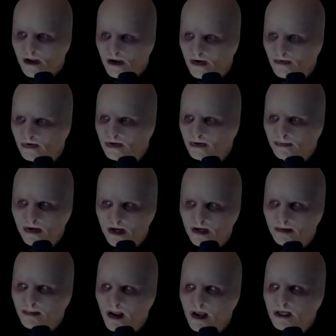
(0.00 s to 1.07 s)
Having a
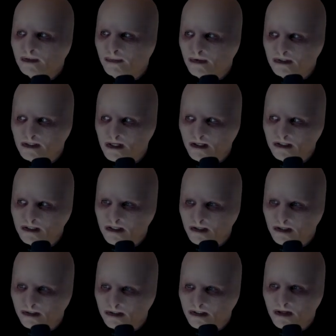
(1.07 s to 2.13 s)
main mask personality is
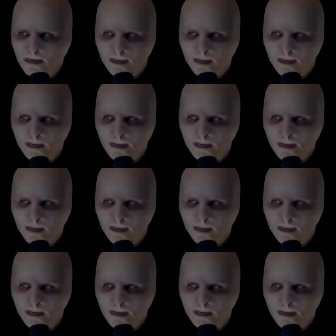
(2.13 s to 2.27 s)
not to say